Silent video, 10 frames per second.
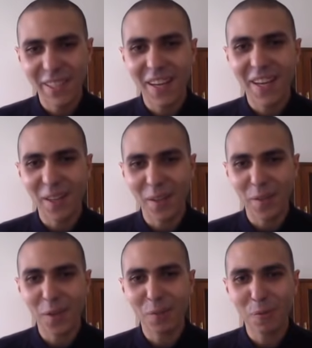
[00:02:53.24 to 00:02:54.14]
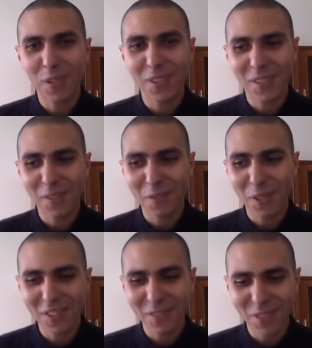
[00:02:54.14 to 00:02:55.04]
Yeah, it
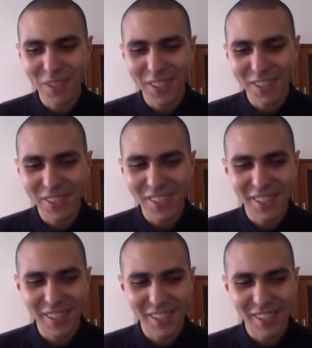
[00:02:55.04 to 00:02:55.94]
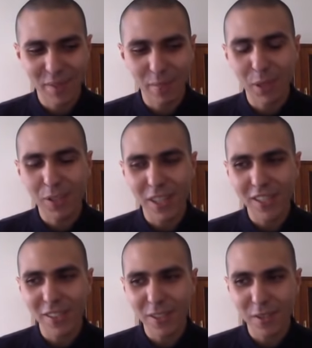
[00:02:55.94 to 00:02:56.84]
was very interesting because I
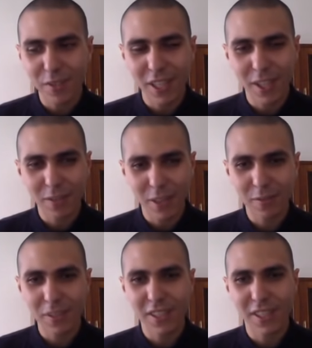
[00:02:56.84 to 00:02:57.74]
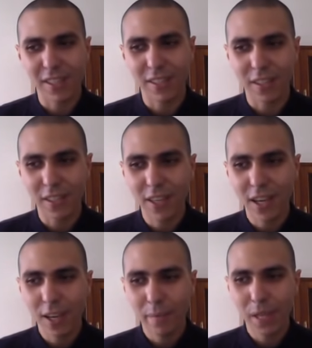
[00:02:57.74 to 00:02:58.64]
started to doubt everything. Like
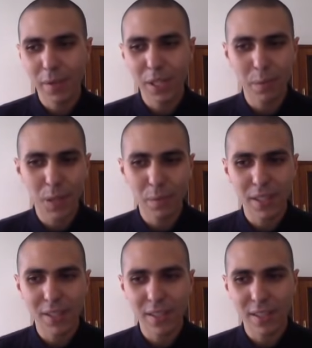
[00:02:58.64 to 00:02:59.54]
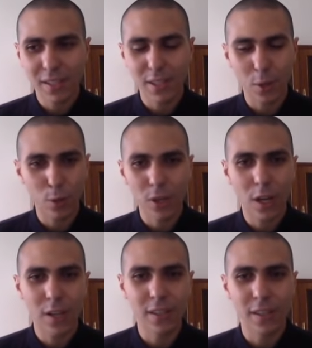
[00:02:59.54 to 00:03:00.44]
maybe it's all
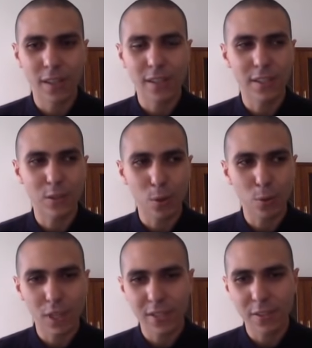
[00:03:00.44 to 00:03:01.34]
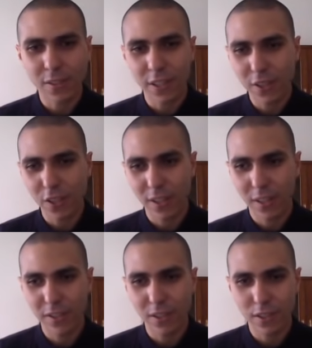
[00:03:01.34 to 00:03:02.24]
lie, like it's all assertion
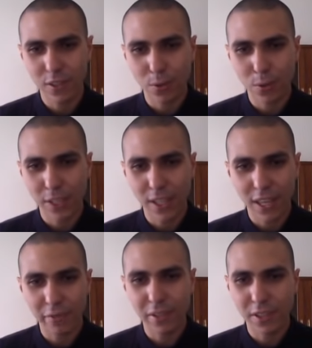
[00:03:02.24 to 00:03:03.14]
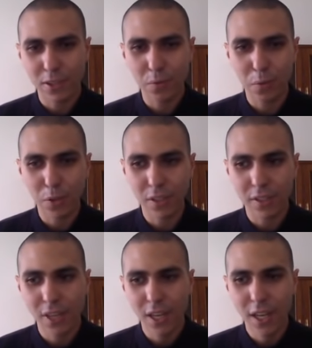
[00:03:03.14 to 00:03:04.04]
and there is no real evidence for it.